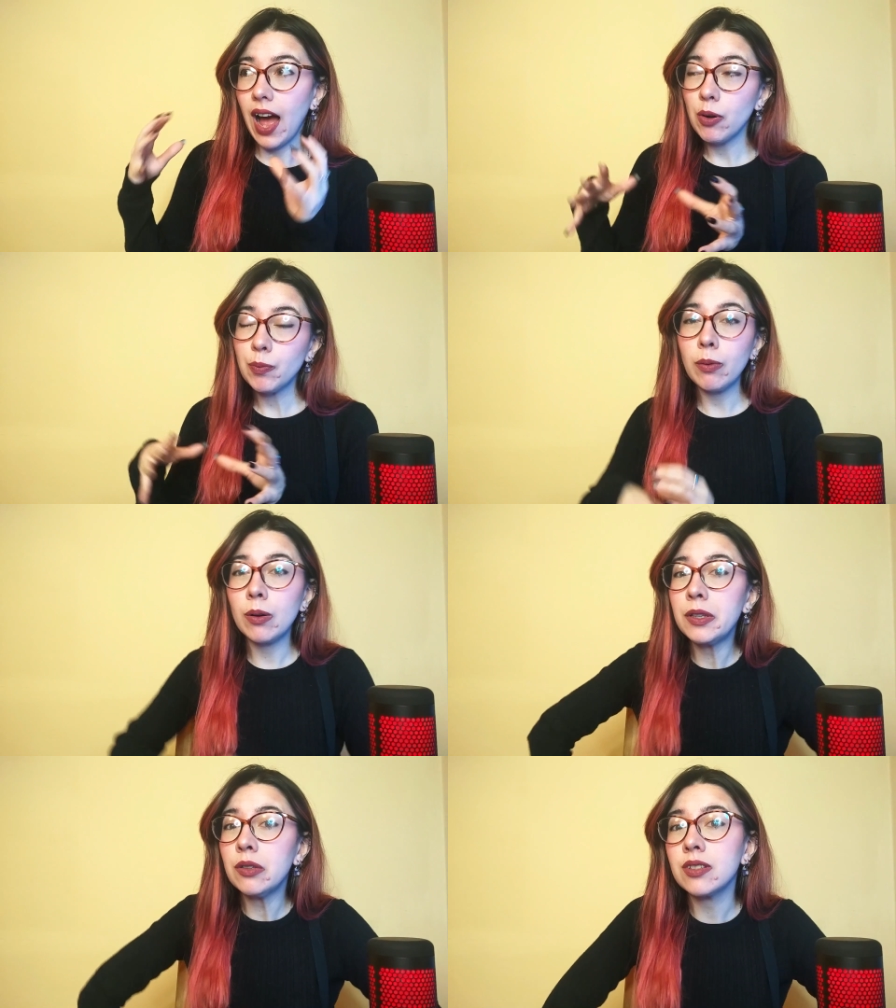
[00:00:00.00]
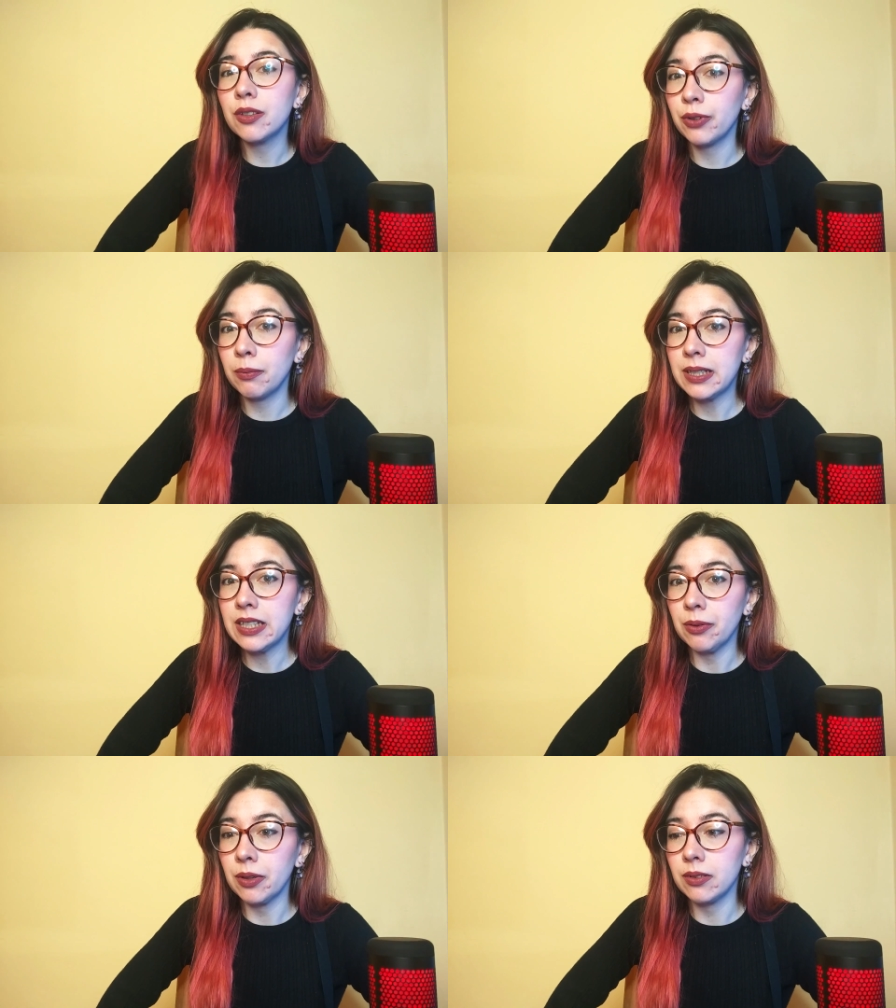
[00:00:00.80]
I would probably use different
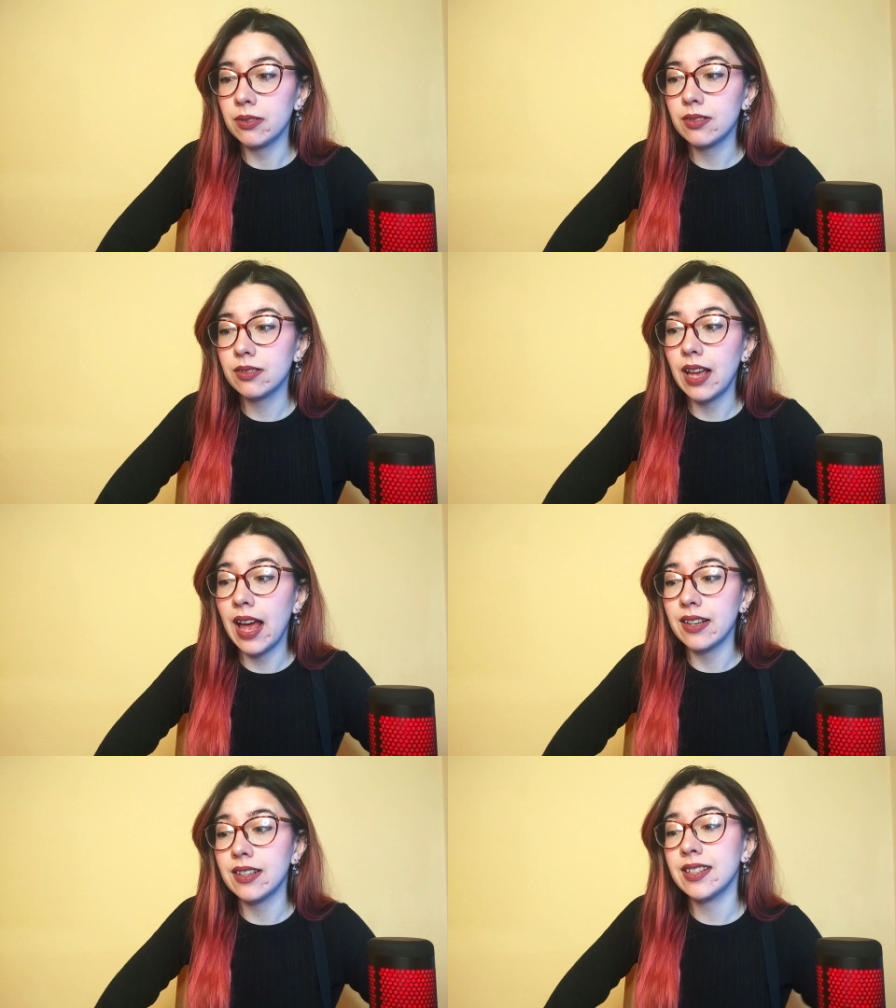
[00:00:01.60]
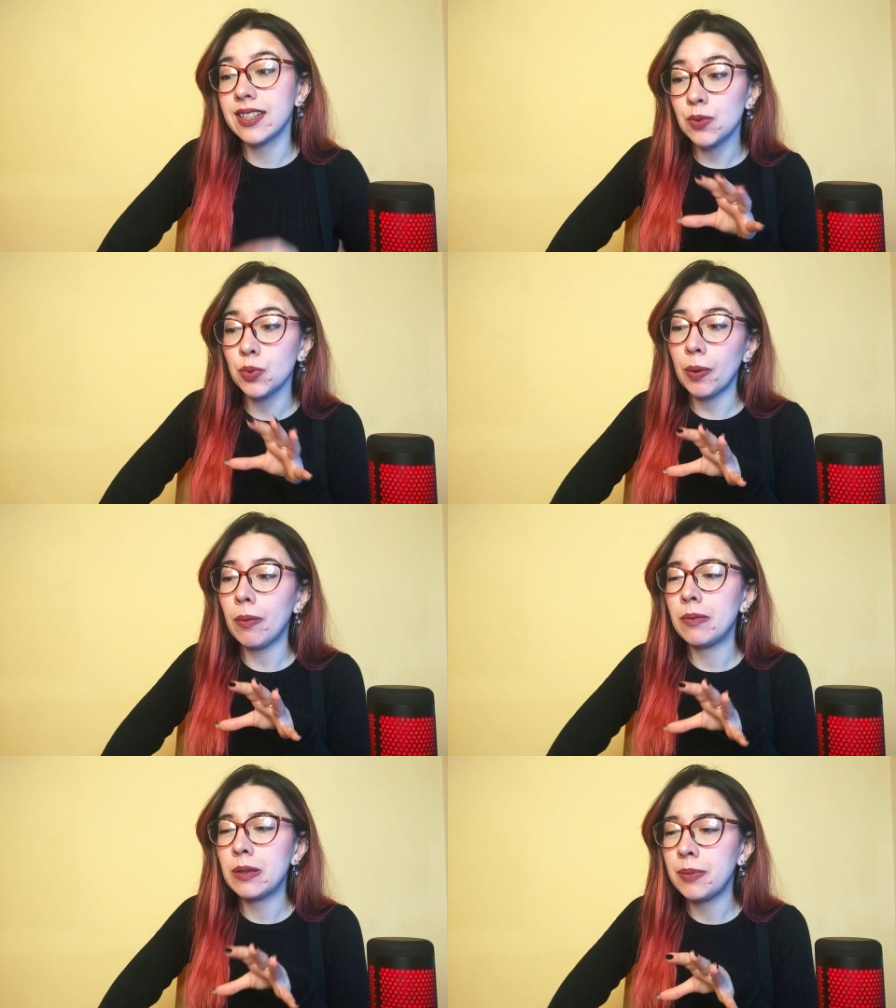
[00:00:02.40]
materials, and this would
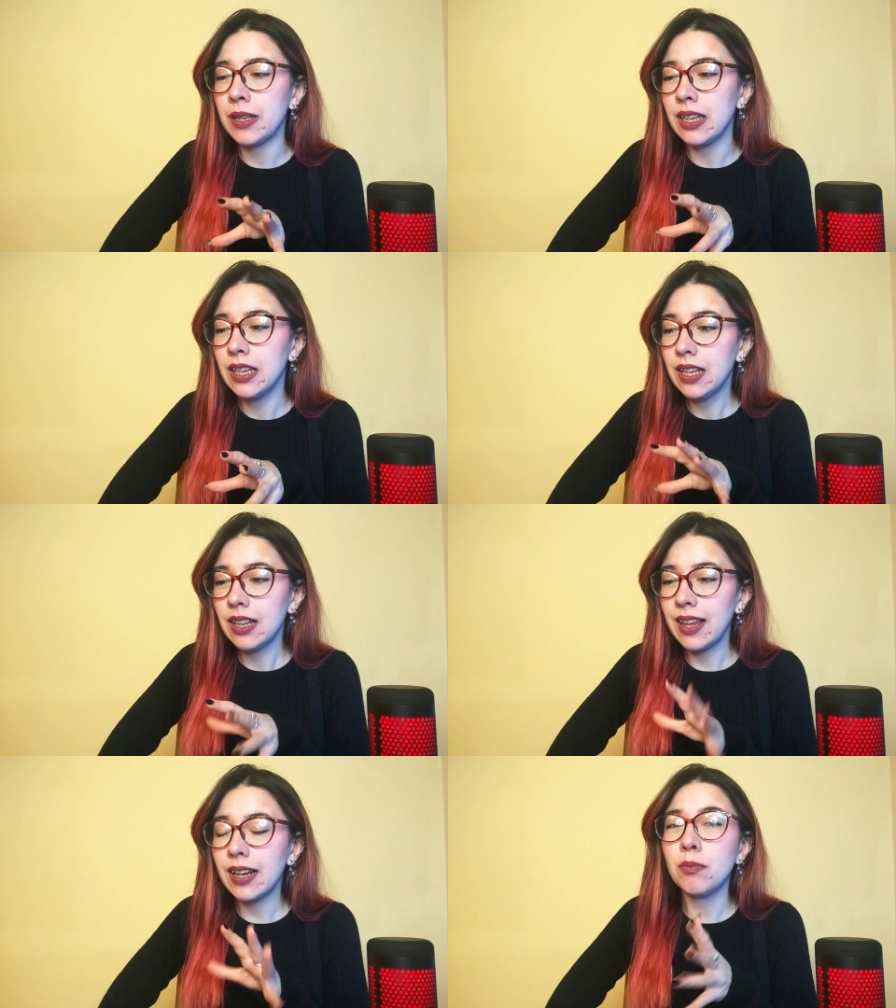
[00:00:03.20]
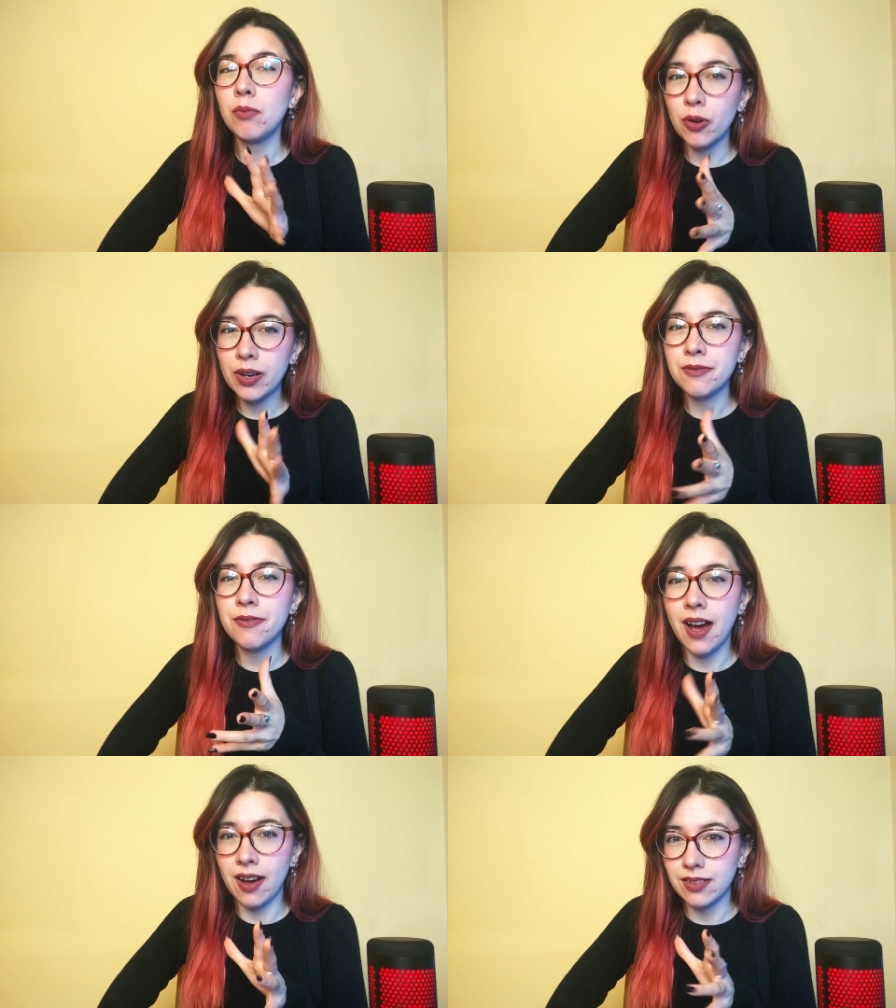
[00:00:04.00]
probably be like more
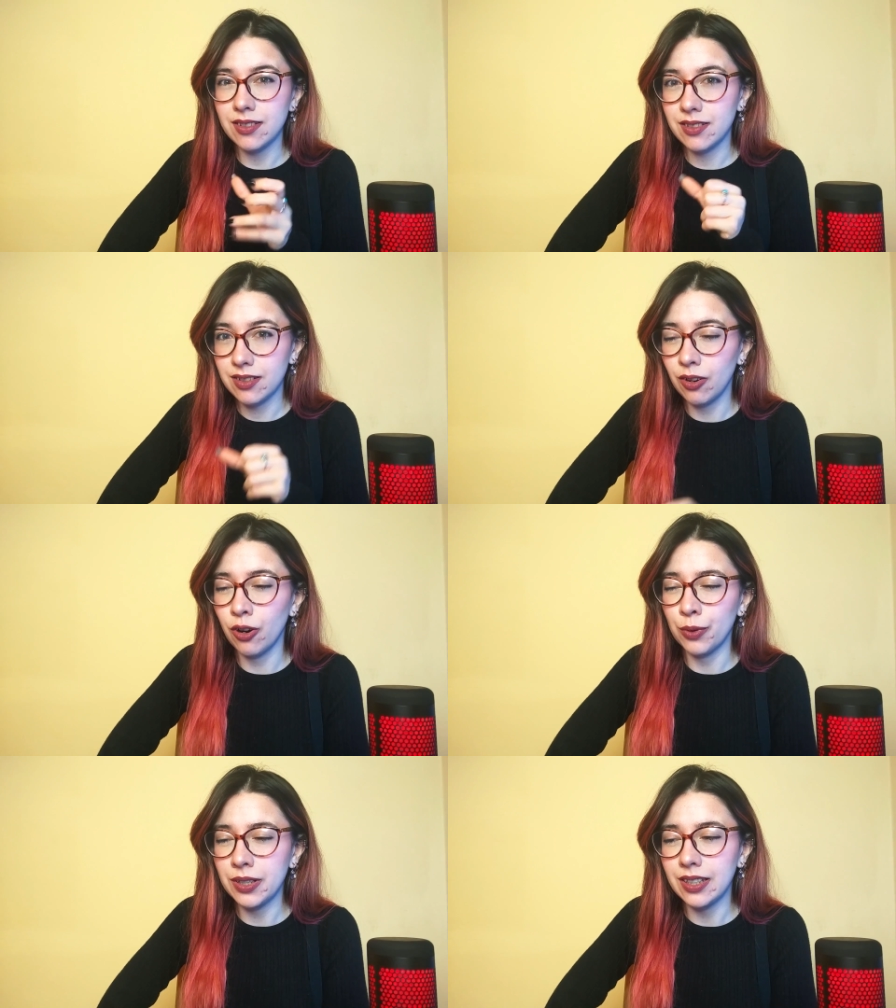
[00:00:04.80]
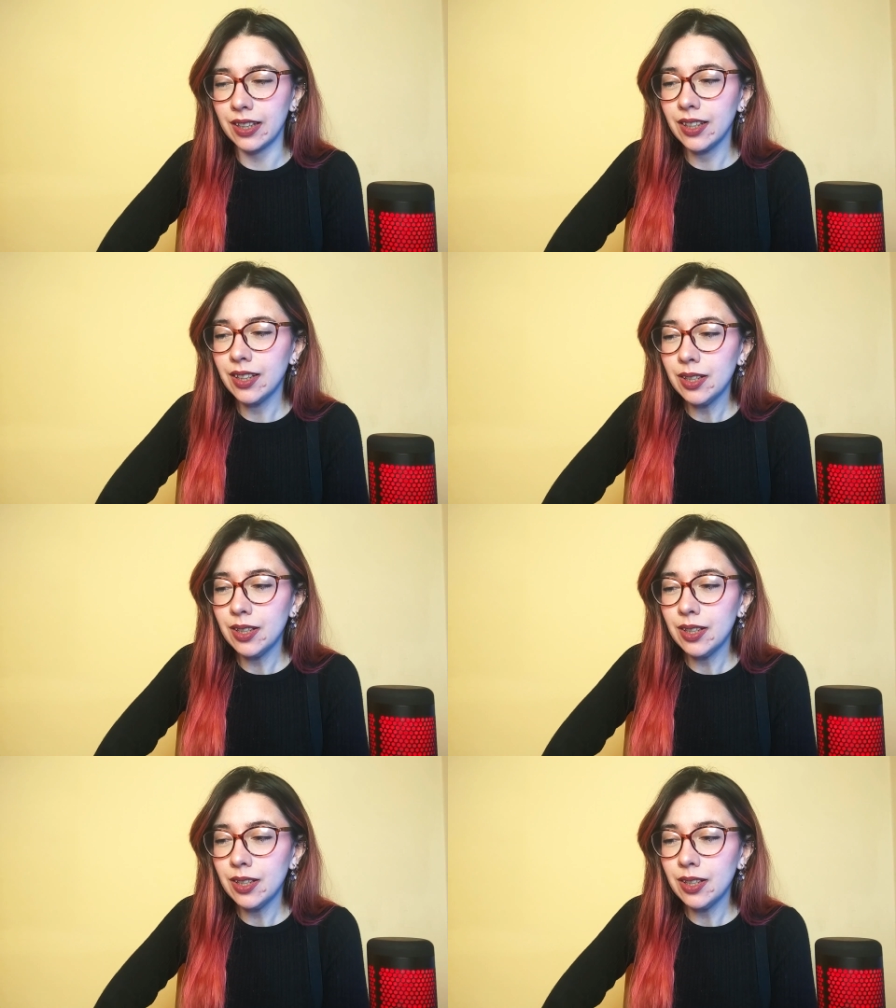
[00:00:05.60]
advanced already.